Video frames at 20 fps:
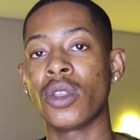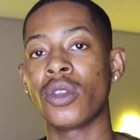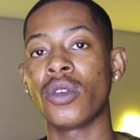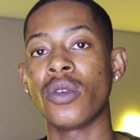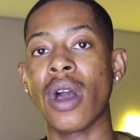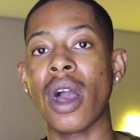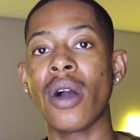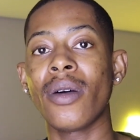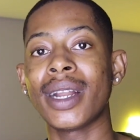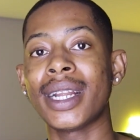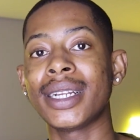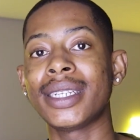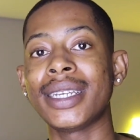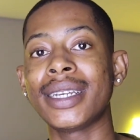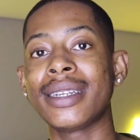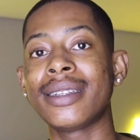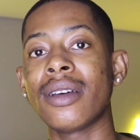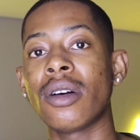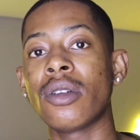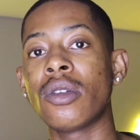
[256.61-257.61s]
you are going to
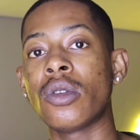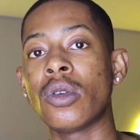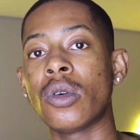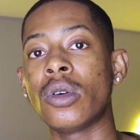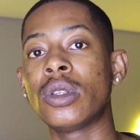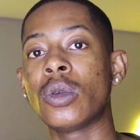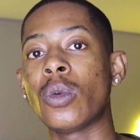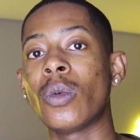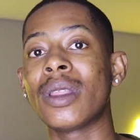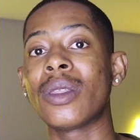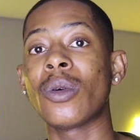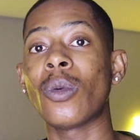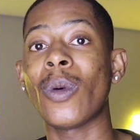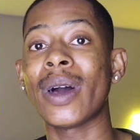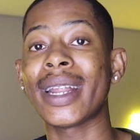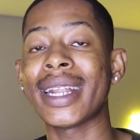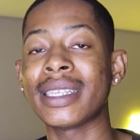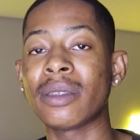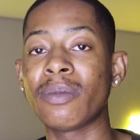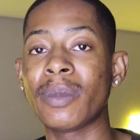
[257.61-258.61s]
take down notes with
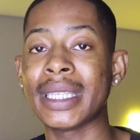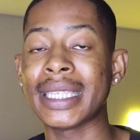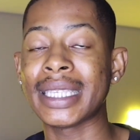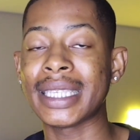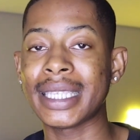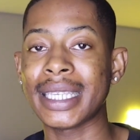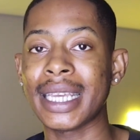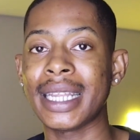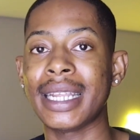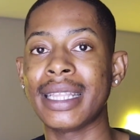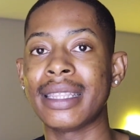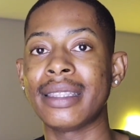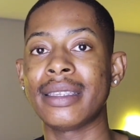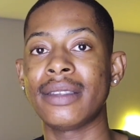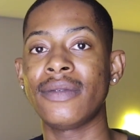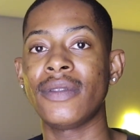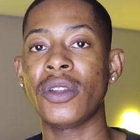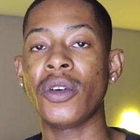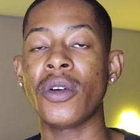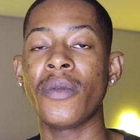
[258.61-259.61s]
what has been said in this
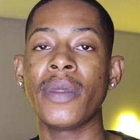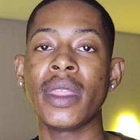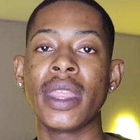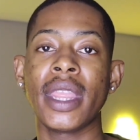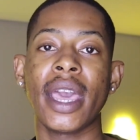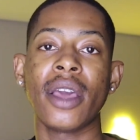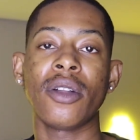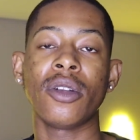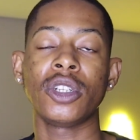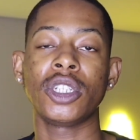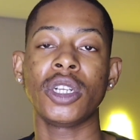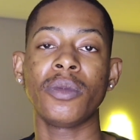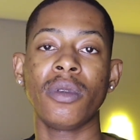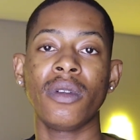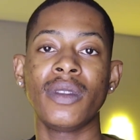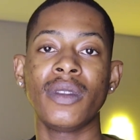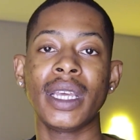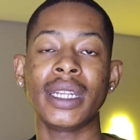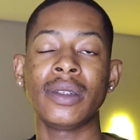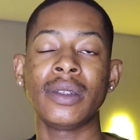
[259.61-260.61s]
video, and on top
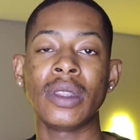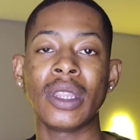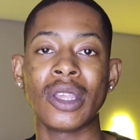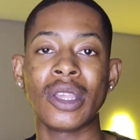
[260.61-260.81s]
of that,